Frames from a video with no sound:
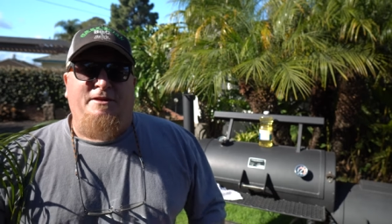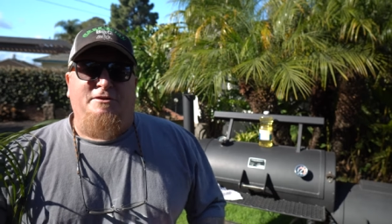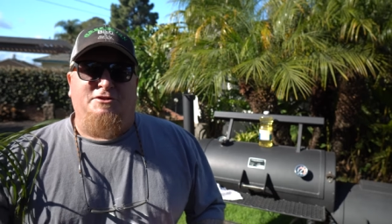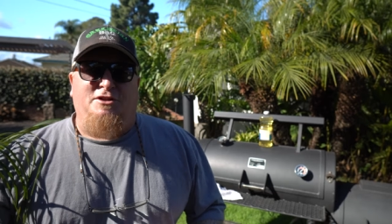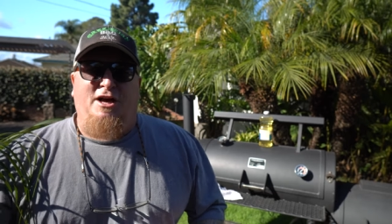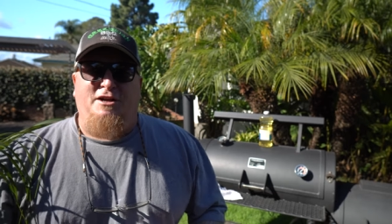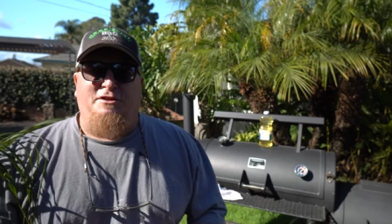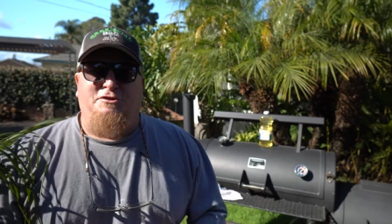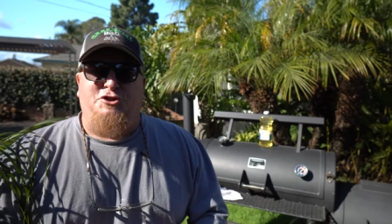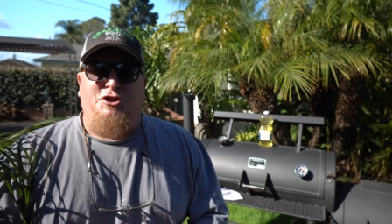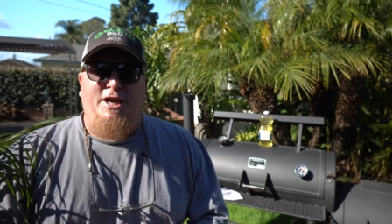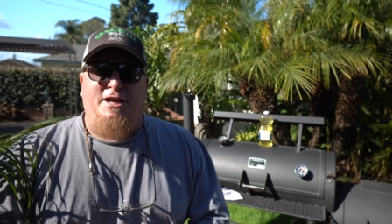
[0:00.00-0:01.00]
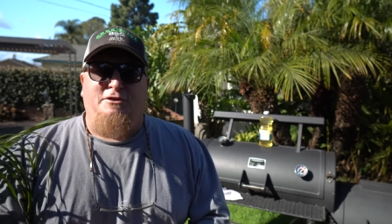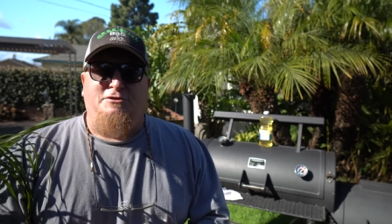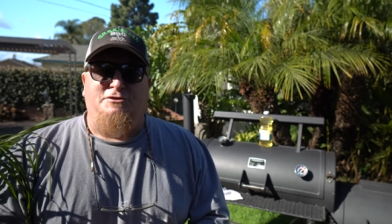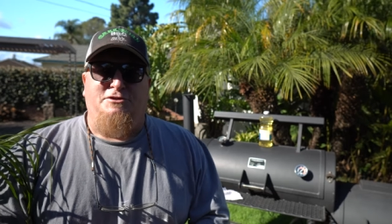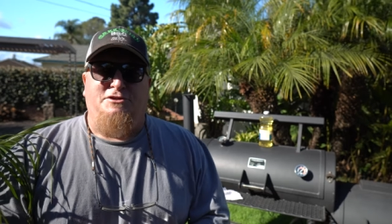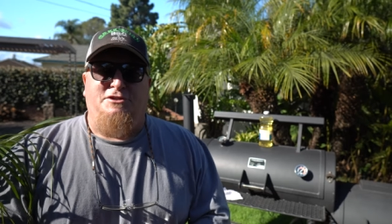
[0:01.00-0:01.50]
There's a lot of other
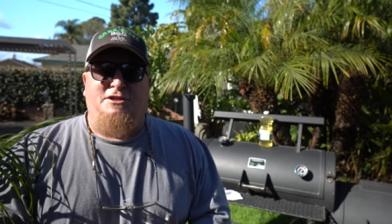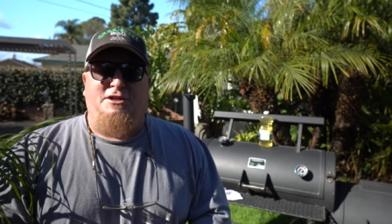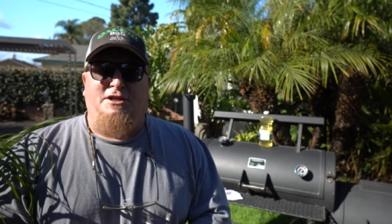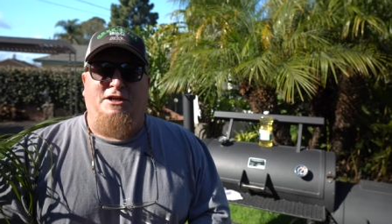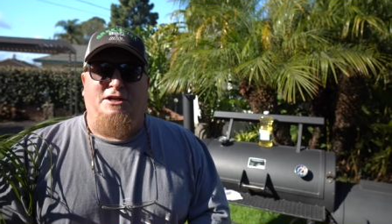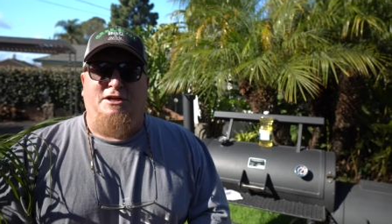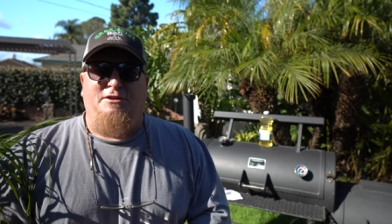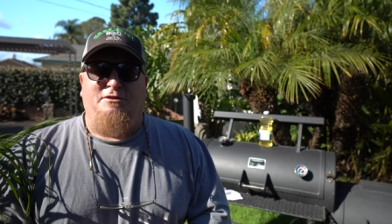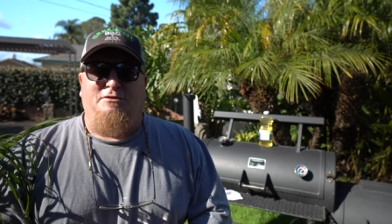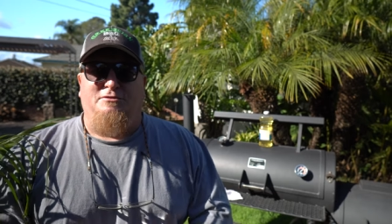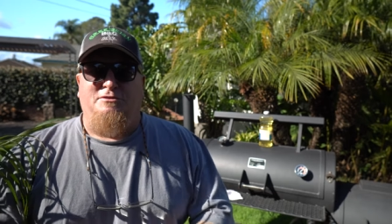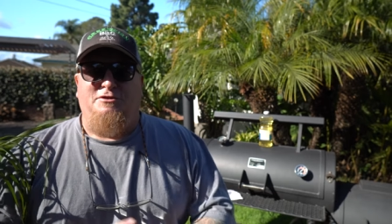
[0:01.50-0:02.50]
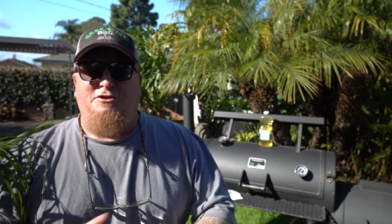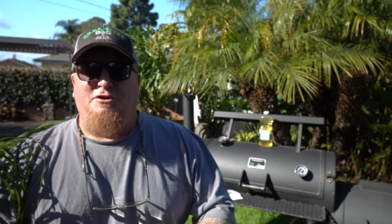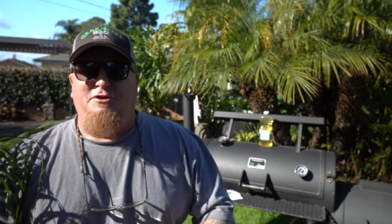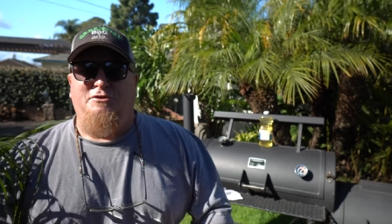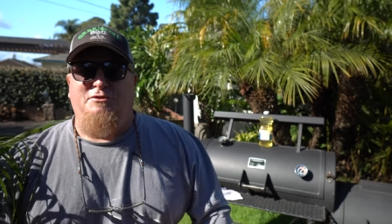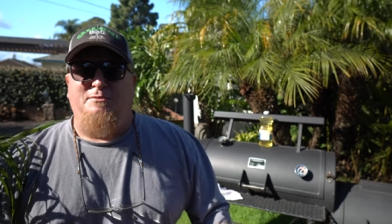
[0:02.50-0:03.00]
channels uh, that'll
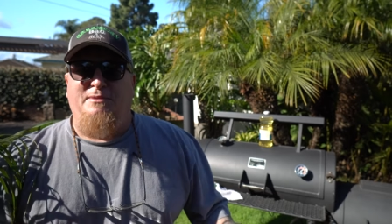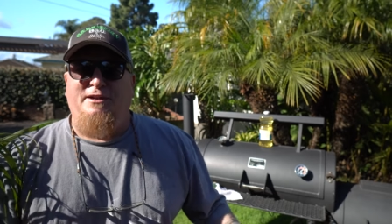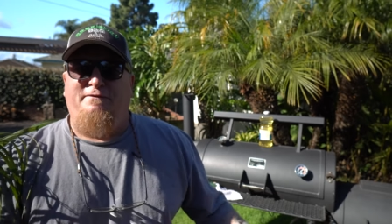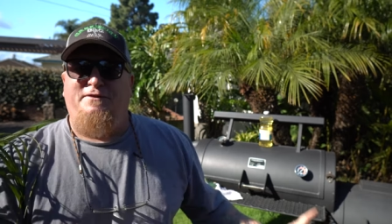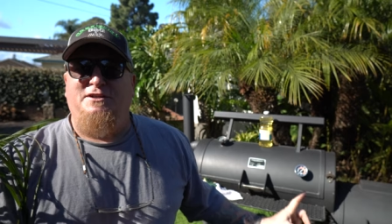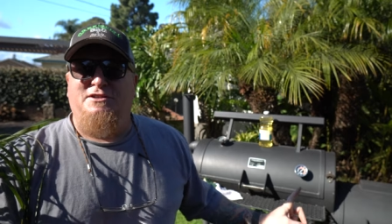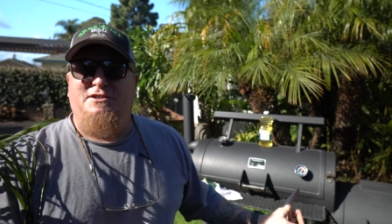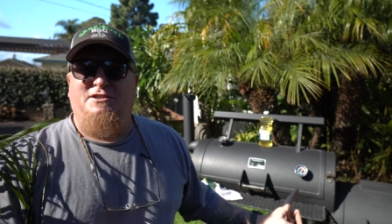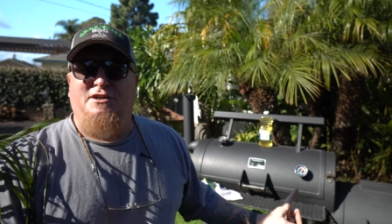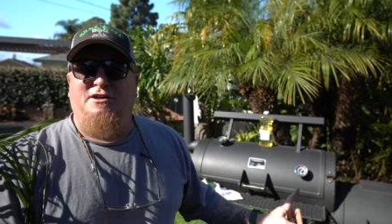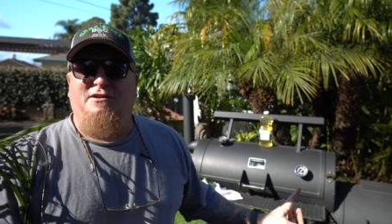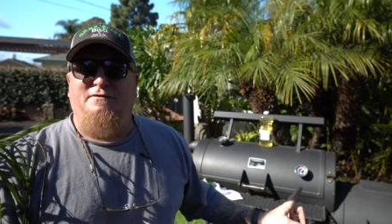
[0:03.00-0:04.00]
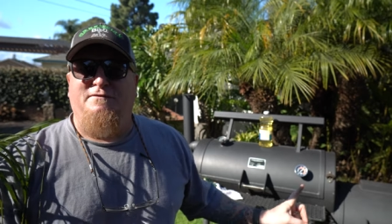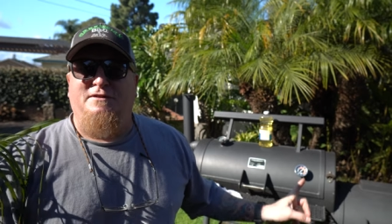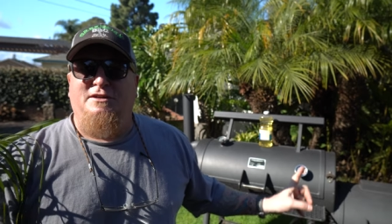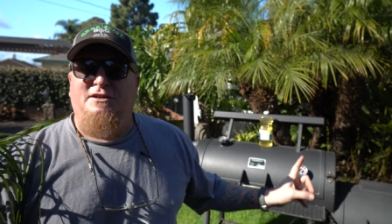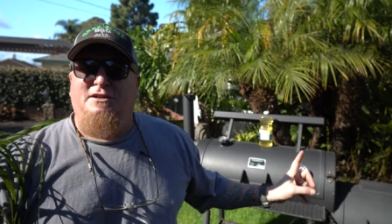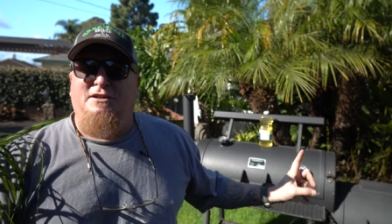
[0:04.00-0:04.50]
show you the benefits of
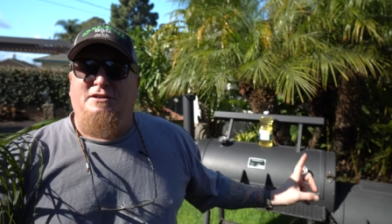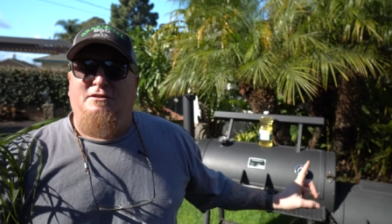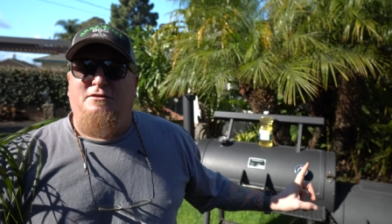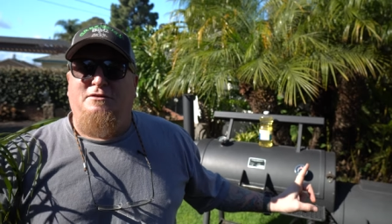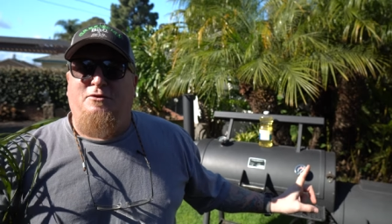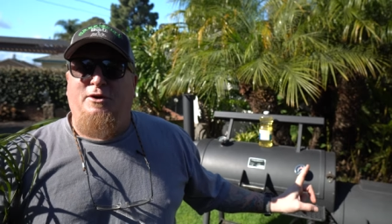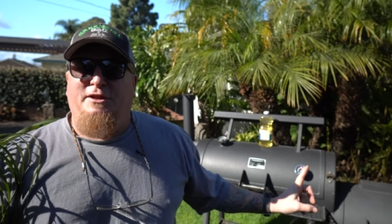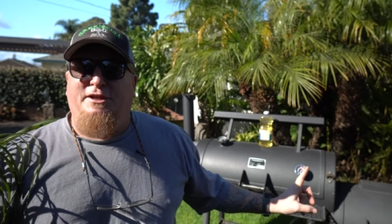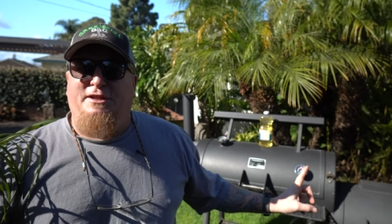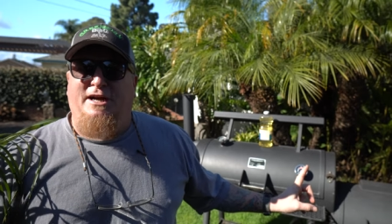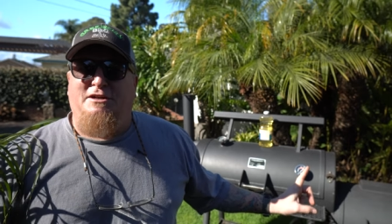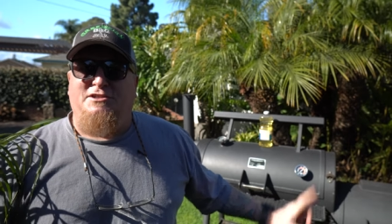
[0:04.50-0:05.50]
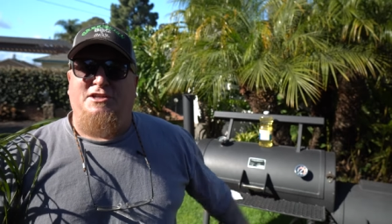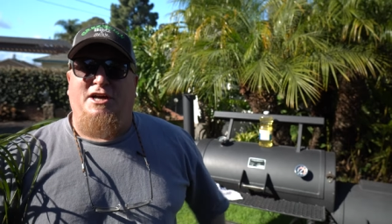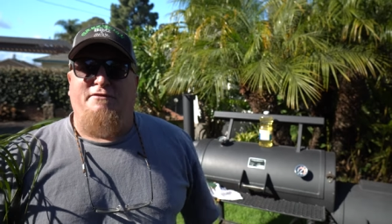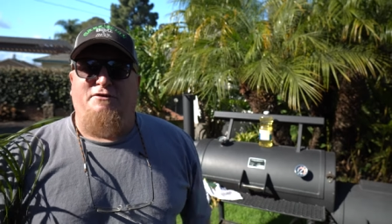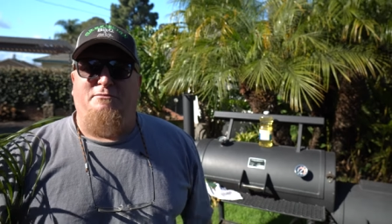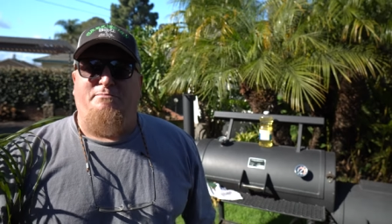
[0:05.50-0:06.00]
oiling the
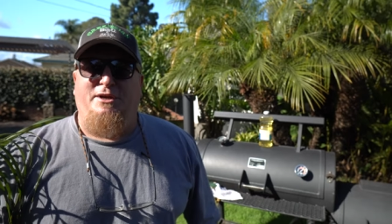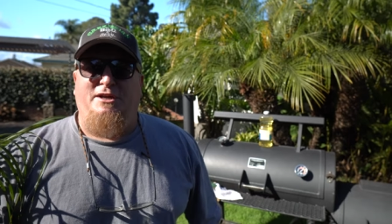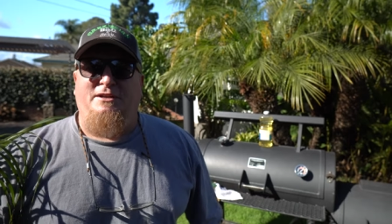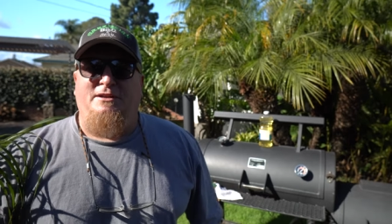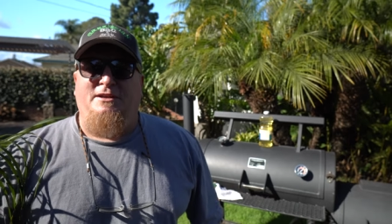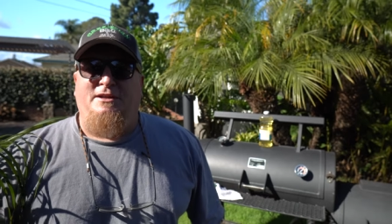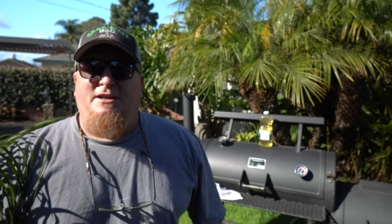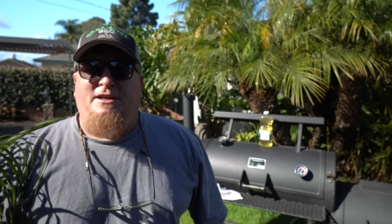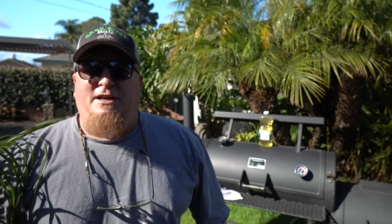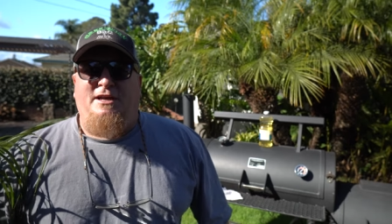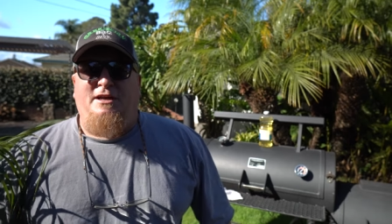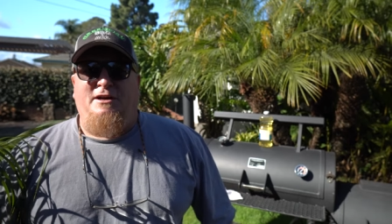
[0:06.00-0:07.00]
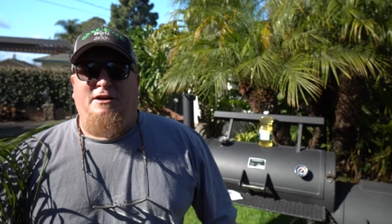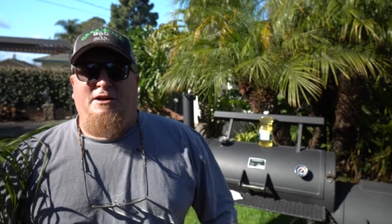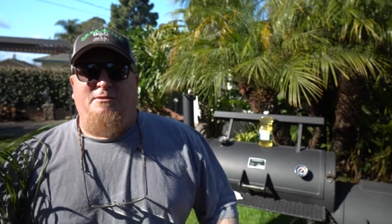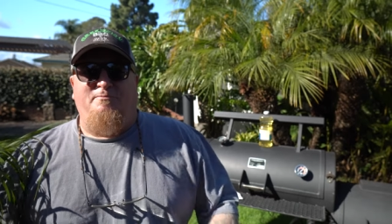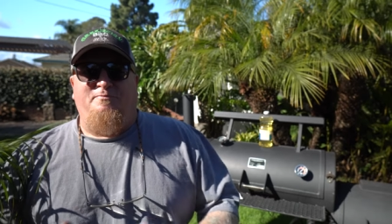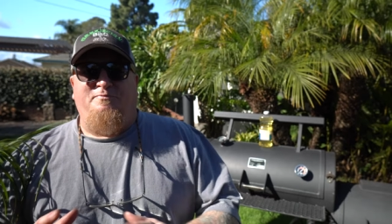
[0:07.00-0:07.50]
outside of your pit.
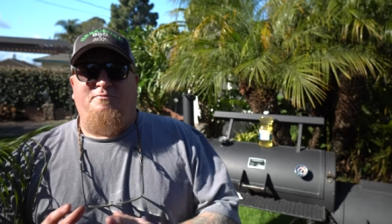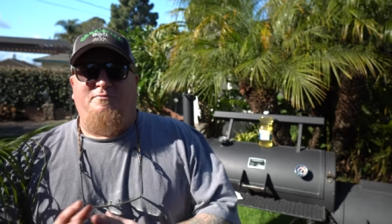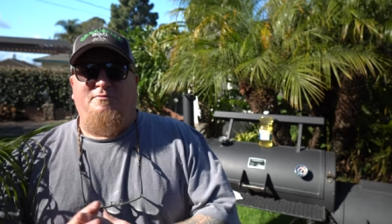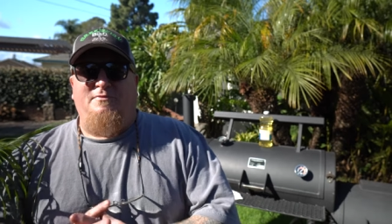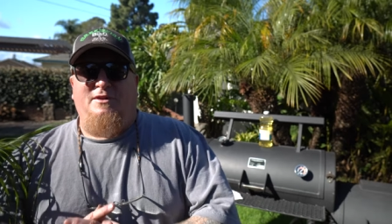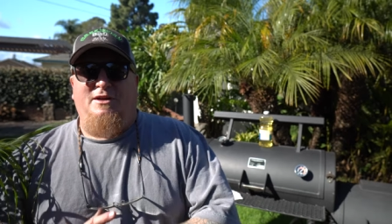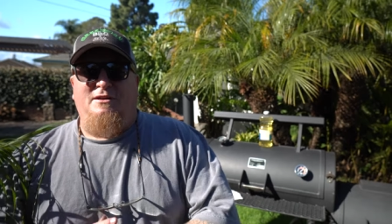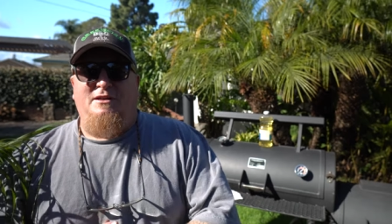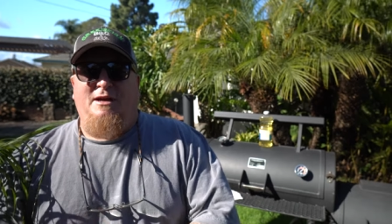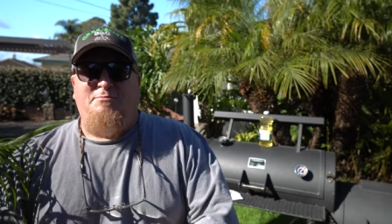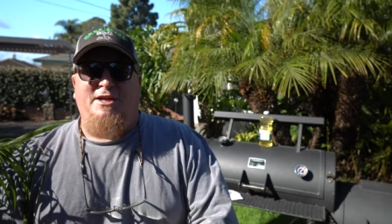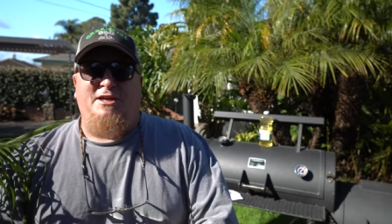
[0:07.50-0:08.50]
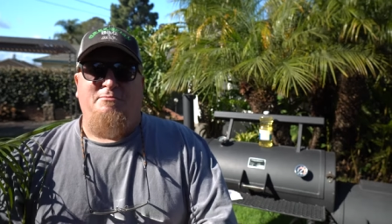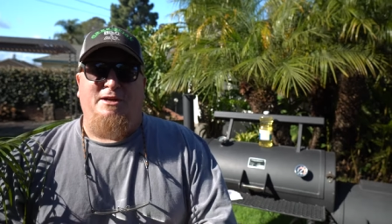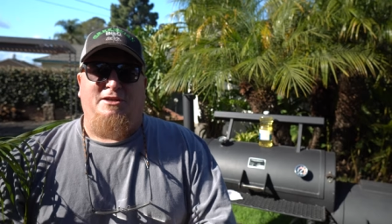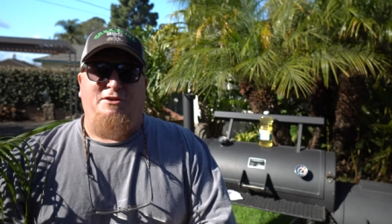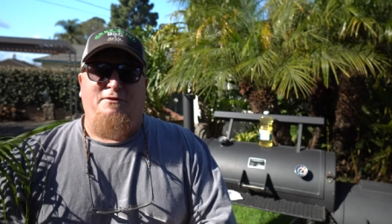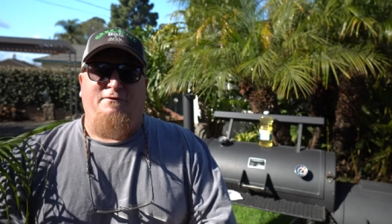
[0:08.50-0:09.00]
Um, I'm taking
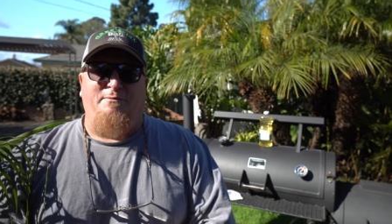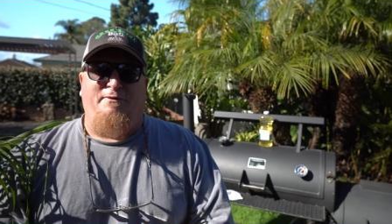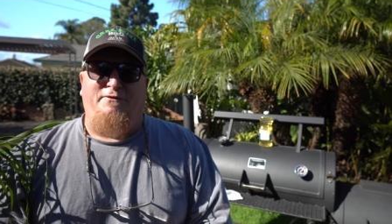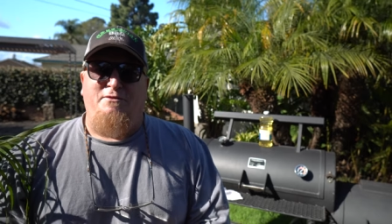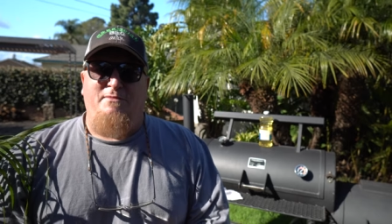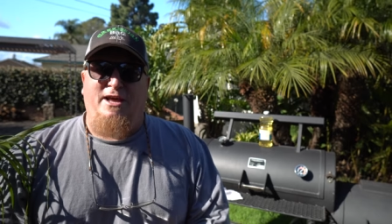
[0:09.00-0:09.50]
my cue from a few